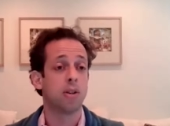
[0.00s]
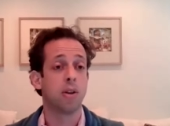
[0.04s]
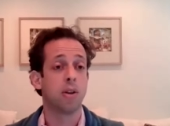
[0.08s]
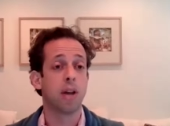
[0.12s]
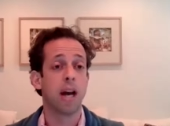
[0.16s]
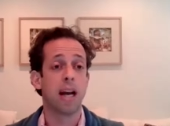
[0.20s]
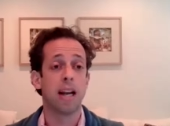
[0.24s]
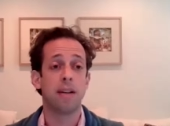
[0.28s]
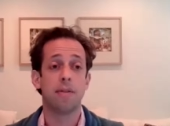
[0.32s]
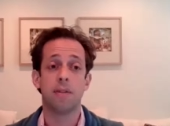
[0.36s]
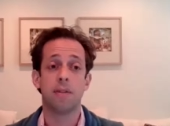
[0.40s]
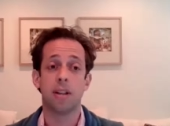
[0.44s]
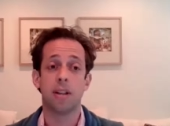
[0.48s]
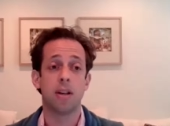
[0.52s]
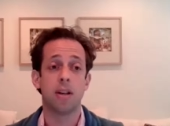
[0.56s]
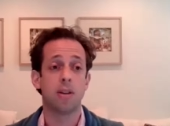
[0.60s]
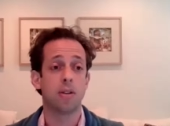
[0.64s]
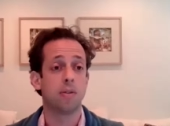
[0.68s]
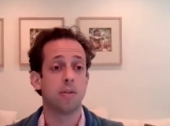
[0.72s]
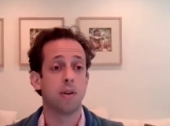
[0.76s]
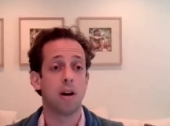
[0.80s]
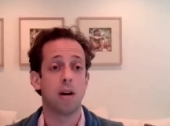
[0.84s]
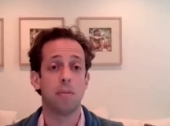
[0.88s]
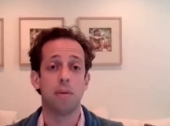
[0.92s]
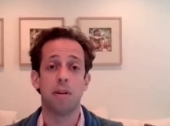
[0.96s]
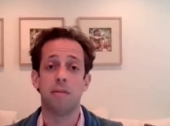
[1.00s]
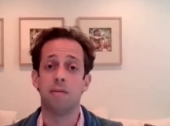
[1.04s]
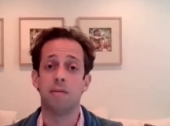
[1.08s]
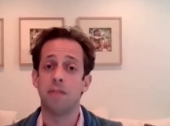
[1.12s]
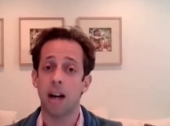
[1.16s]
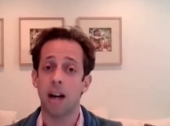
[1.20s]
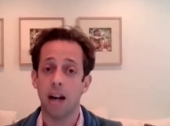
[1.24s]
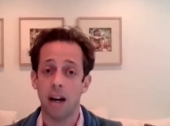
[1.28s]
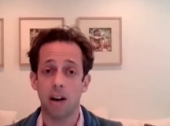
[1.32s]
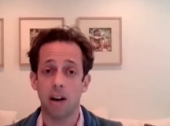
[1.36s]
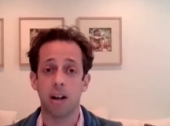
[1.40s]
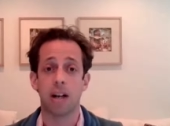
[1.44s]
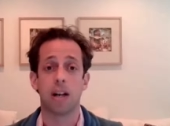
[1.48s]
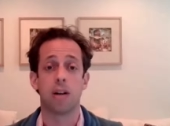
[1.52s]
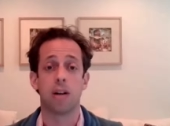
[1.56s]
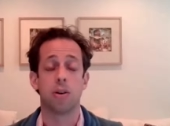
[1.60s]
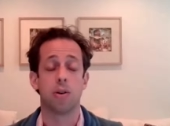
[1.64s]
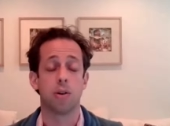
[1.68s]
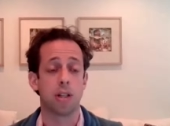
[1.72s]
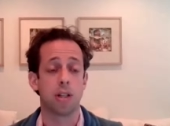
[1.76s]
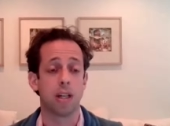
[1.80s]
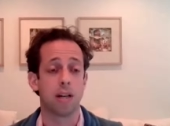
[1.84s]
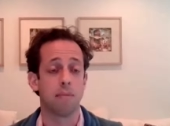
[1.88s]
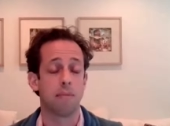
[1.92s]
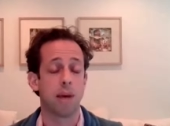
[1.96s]
So those have all been very
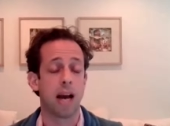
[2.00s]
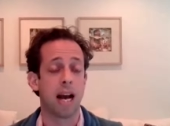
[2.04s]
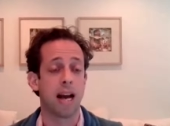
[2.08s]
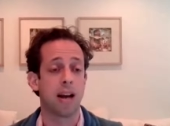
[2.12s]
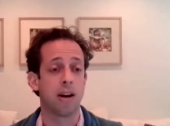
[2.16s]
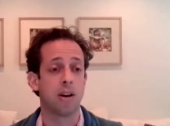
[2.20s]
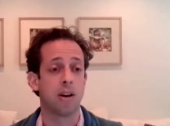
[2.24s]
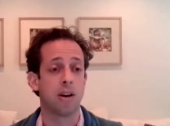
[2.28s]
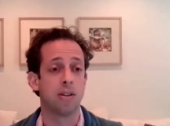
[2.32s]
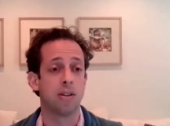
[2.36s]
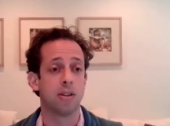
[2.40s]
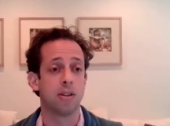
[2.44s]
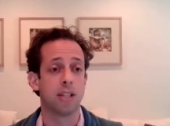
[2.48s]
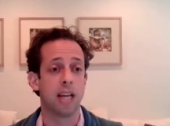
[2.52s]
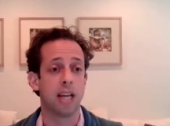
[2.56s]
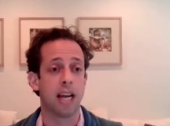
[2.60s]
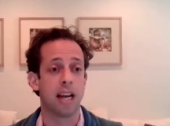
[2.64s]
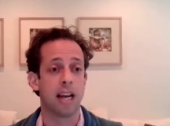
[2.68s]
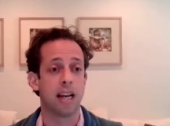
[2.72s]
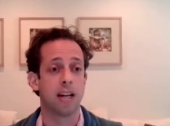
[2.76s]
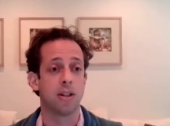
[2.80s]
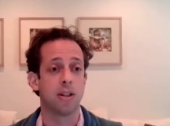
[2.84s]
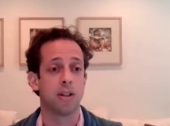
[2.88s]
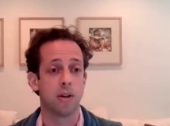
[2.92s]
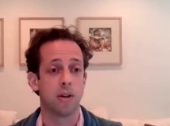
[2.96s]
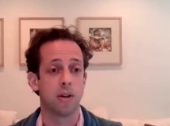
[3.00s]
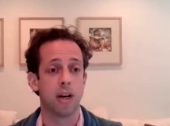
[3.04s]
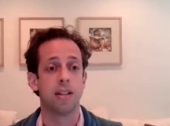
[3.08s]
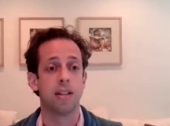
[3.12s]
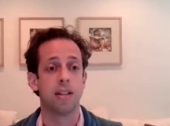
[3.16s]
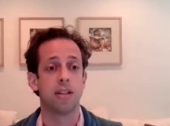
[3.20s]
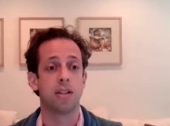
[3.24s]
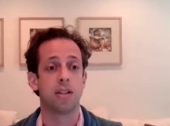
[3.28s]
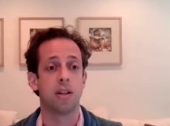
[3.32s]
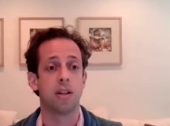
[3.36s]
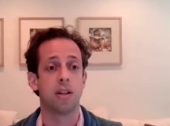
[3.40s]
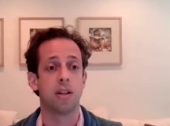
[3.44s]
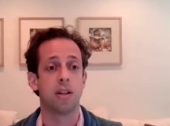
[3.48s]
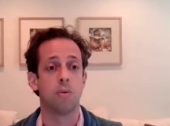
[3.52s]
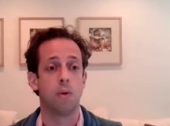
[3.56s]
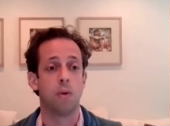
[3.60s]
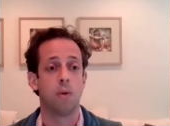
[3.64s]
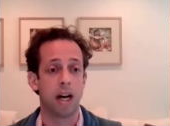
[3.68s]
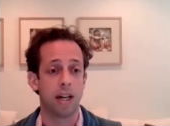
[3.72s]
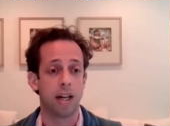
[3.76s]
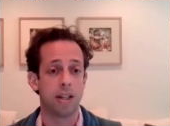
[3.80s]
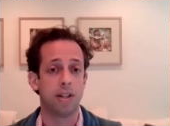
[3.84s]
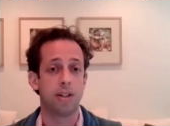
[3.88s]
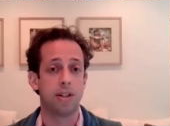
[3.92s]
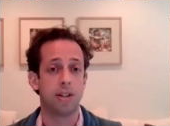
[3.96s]
interesting patterns and trends to
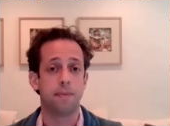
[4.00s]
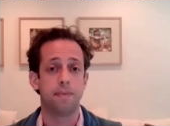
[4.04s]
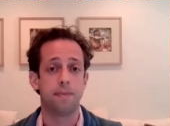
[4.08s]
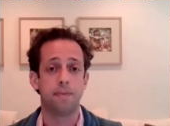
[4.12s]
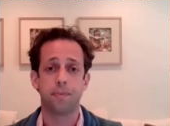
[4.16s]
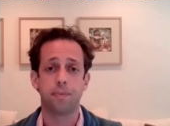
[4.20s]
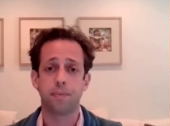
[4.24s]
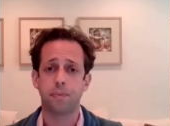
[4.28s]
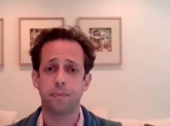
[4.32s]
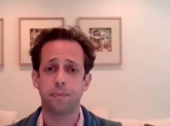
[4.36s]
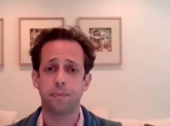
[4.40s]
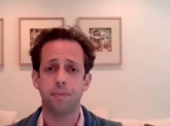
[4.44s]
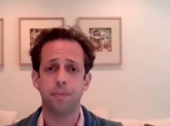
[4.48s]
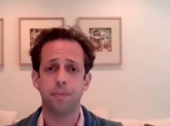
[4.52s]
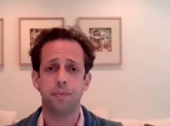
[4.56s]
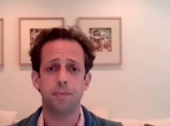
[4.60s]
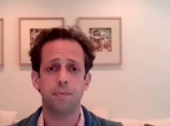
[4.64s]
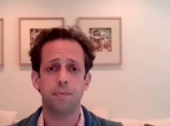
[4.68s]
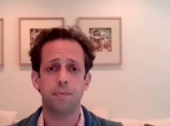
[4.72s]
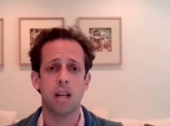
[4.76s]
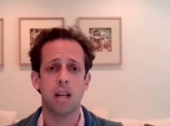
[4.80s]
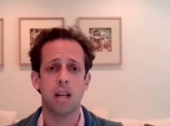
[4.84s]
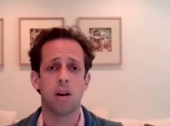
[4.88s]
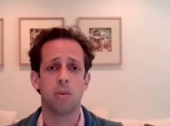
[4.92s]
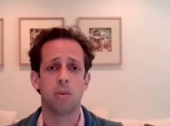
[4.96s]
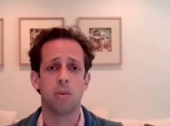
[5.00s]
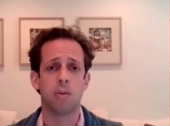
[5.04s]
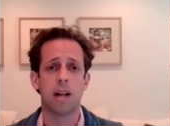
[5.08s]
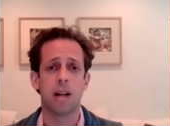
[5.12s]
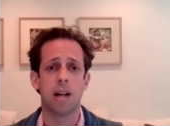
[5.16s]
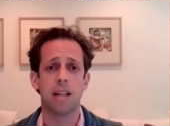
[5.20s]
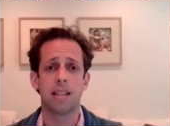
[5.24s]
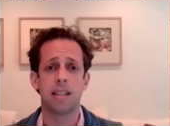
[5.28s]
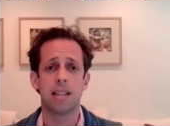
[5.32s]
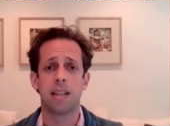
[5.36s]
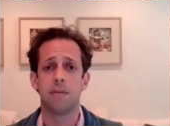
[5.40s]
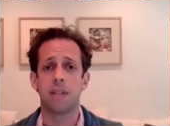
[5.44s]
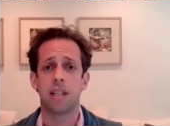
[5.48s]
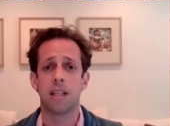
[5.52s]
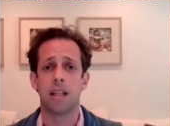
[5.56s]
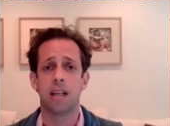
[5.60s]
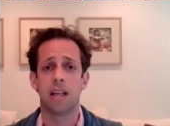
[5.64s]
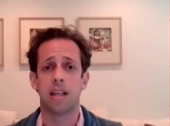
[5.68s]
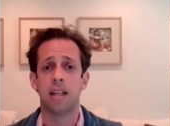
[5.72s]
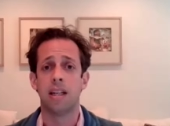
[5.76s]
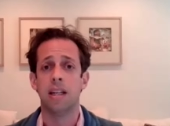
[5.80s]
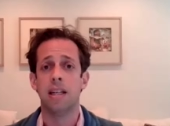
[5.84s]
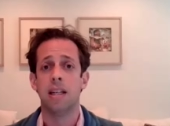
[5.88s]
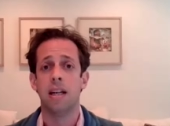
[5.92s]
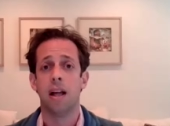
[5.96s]
watch. Relative to
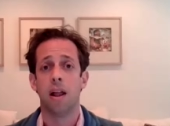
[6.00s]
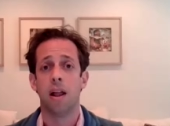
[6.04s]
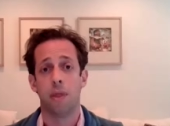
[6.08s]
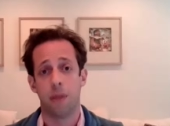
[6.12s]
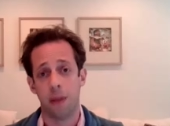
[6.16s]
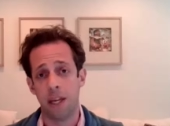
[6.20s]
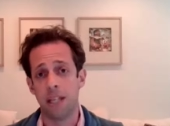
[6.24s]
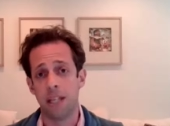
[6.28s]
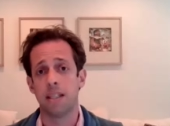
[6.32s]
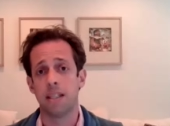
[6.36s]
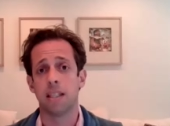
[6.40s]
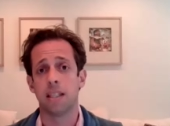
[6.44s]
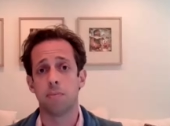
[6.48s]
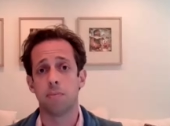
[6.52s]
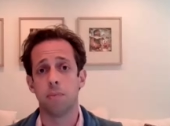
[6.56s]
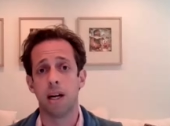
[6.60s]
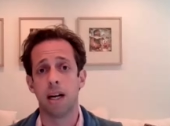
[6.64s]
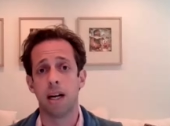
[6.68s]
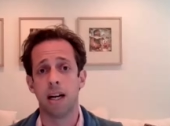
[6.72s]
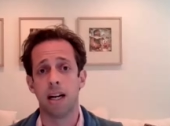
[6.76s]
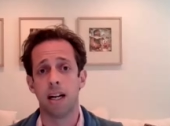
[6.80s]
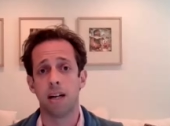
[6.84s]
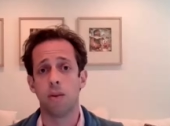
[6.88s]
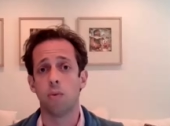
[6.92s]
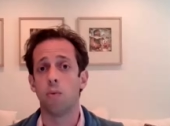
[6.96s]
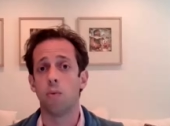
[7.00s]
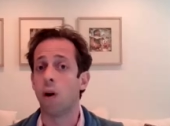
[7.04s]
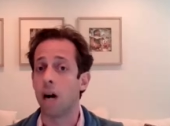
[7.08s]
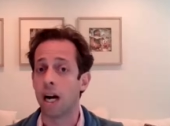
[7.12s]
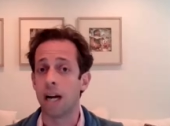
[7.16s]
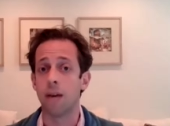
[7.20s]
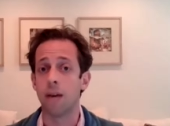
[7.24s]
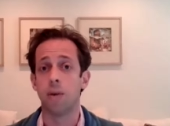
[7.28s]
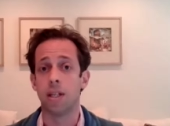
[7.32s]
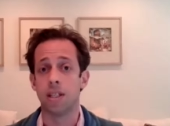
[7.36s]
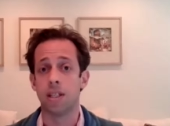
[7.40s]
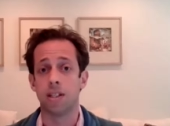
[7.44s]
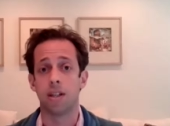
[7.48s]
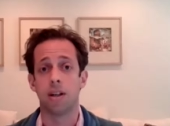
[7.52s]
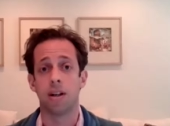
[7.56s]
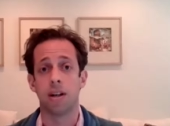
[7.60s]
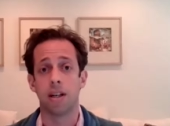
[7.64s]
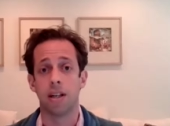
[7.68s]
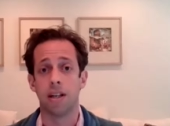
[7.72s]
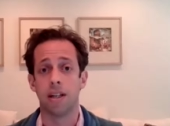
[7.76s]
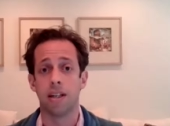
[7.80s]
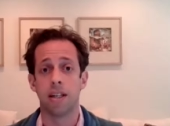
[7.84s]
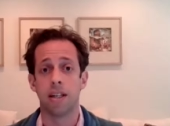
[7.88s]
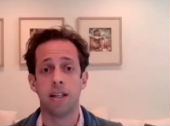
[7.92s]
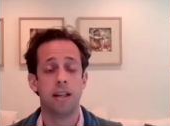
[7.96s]
the thesis behind why we
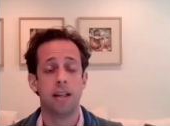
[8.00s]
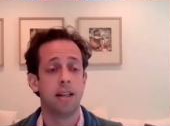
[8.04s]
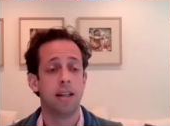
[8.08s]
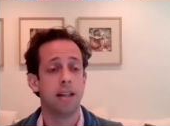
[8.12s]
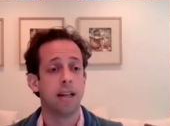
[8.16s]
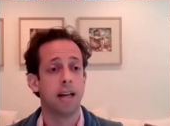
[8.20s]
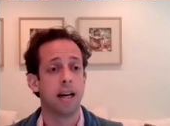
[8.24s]
started